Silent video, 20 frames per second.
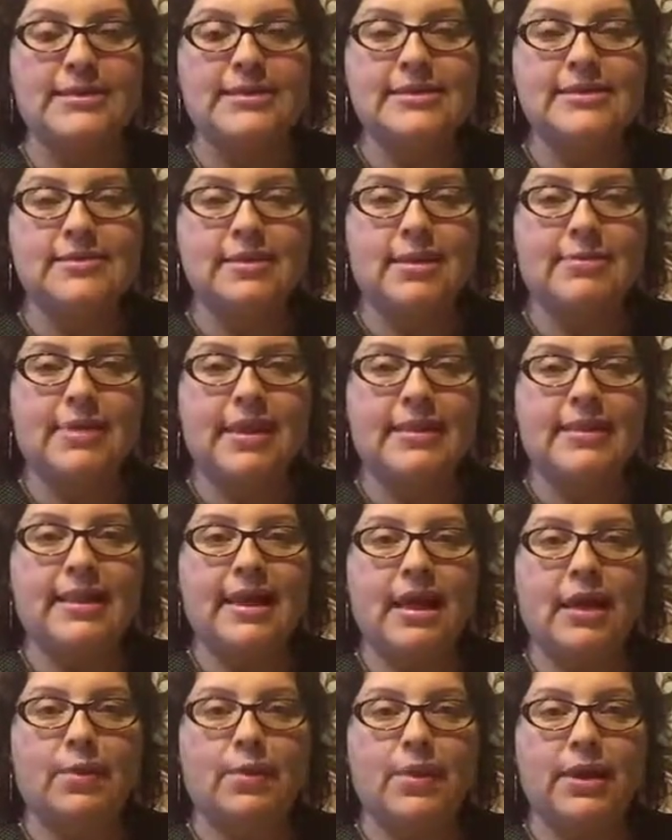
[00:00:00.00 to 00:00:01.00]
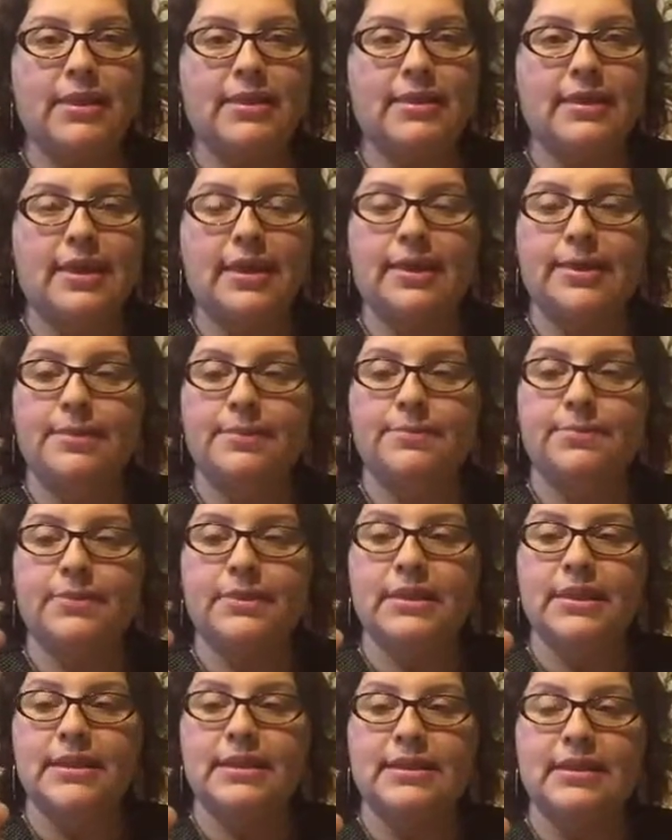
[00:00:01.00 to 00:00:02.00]
So I make that with
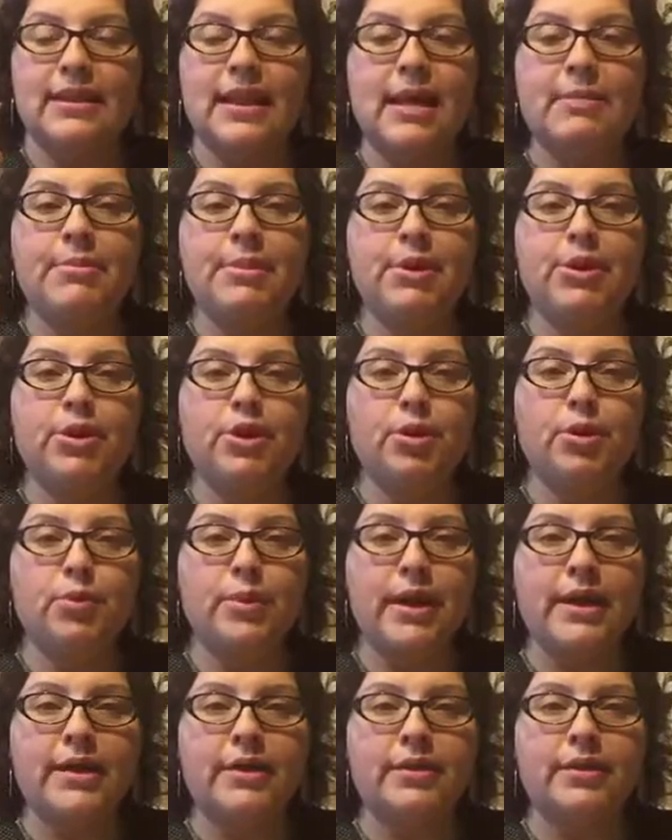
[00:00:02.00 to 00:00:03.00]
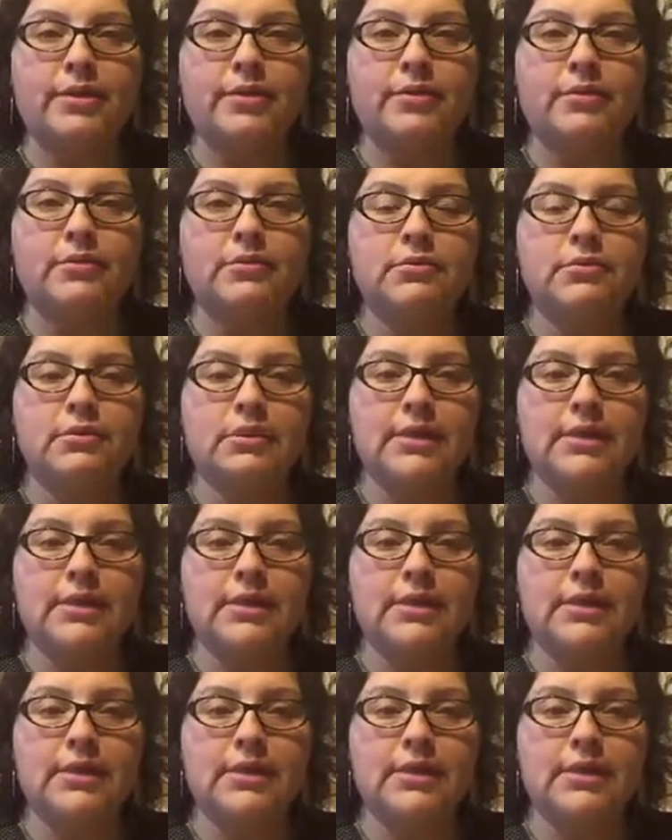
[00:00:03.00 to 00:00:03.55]
the lemon, oregano,